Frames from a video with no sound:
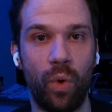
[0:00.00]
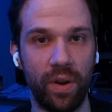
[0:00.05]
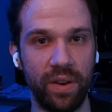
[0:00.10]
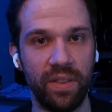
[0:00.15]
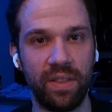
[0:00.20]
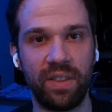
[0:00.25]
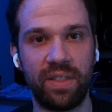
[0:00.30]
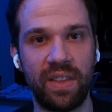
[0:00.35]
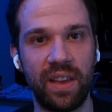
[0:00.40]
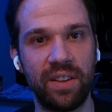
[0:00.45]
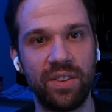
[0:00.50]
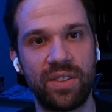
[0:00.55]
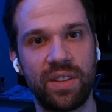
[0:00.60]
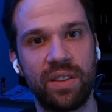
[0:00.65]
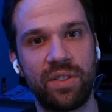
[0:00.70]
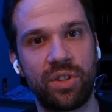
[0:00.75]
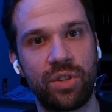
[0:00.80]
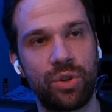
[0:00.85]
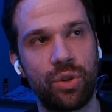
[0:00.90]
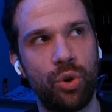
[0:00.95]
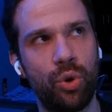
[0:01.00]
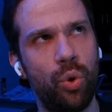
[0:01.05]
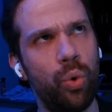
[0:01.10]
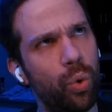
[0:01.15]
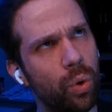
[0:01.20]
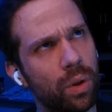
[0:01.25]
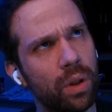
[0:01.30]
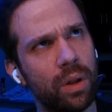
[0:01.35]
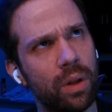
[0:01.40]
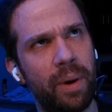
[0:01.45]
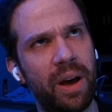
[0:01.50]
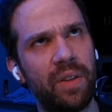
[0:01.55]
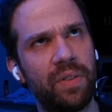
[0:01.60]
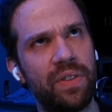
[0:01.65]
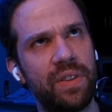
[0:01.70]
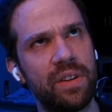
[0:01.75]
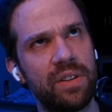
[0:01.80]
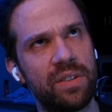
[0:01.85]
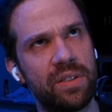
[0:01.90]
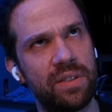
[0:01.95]
of the things that's cool about
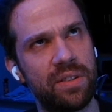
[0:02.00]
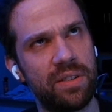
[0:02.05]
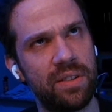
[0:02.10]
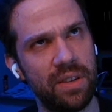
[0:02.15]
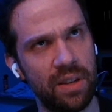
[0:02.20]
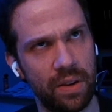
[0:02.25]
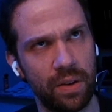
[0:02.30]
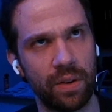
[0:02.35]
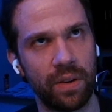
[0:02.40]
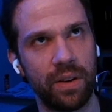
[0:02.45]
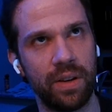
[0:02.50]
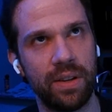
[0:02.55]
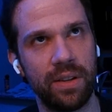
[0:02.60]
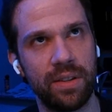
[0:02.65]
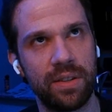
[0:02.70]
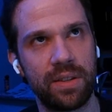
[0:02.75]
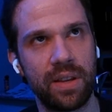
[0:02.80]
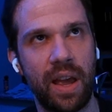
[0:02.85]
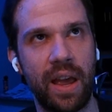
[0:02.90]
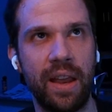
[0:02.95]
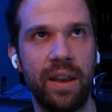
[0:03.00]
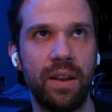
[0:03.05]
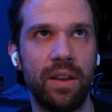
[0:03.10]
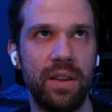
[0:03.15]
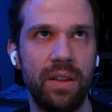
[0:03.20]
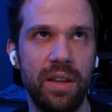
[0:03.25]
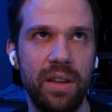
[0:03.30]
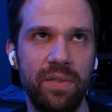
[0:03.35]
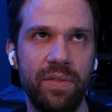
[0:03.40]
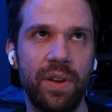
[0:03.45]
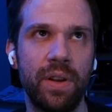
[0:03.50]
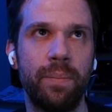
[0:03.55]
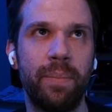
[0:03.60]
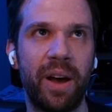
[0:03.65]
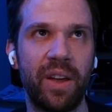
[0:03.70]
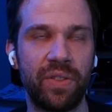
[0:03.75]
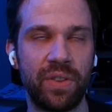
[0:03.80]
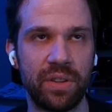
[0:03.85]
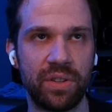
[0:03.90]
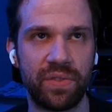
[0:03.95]
this series and even
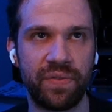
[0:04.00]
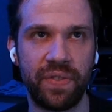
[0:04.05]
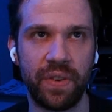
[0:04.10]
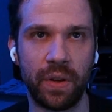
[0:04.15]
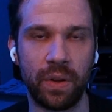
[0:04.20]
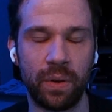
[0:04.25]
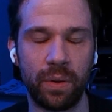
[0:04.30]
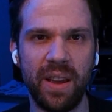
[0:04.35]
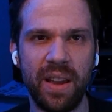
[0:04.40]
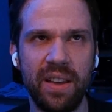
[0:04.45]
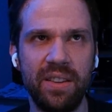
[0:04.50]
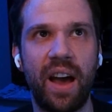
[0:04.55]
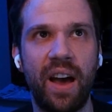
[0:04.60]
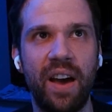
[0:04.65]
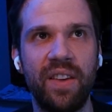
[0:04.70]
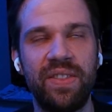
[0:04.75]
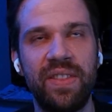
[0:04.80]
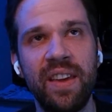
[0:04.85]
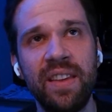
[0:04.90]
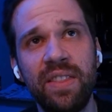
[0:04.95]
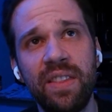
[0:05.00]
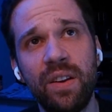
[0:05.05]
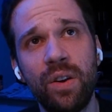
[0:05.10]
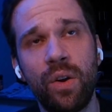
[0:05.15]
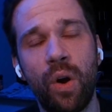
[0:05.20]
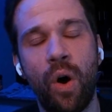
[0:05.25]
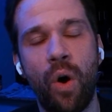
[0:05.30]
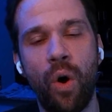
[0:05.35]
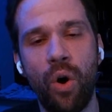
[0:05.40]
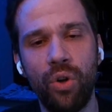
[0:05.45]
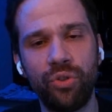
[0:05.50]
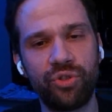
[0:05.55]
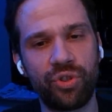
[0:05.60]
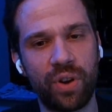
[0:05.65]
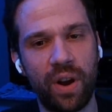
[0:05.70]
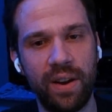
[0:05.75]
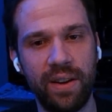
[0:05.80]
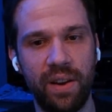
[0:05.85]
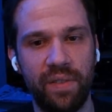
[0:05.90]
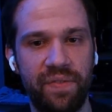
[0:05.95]
about this film is I think they're all
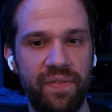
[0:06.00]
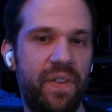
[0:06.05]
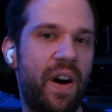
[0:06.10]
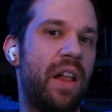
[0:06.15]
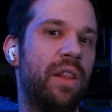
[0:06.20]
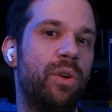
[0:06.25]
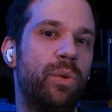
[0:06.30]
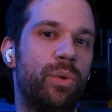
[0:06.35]
trying to follow a